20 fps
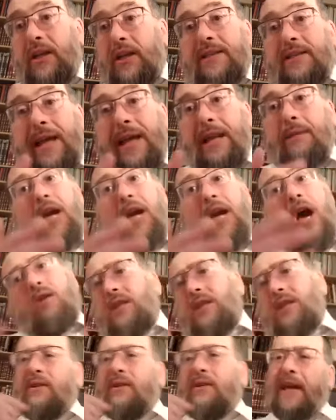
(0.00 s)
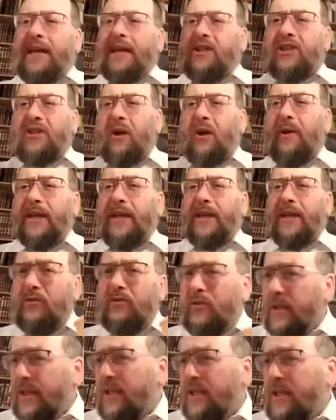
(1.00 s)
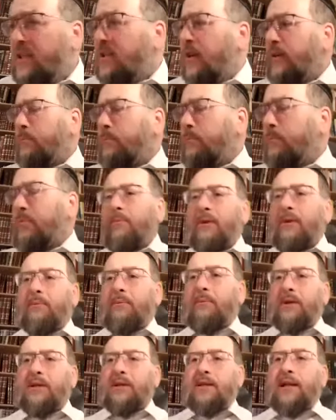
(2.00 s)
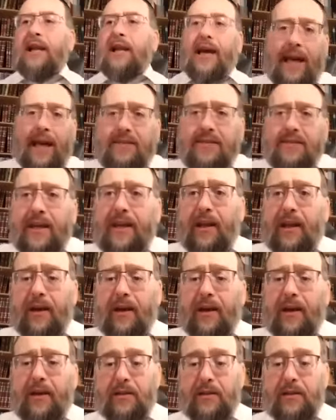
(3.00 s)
and telling me, oh, it's okay, just go ahead and drink it. It's not a problem. Lechatchila.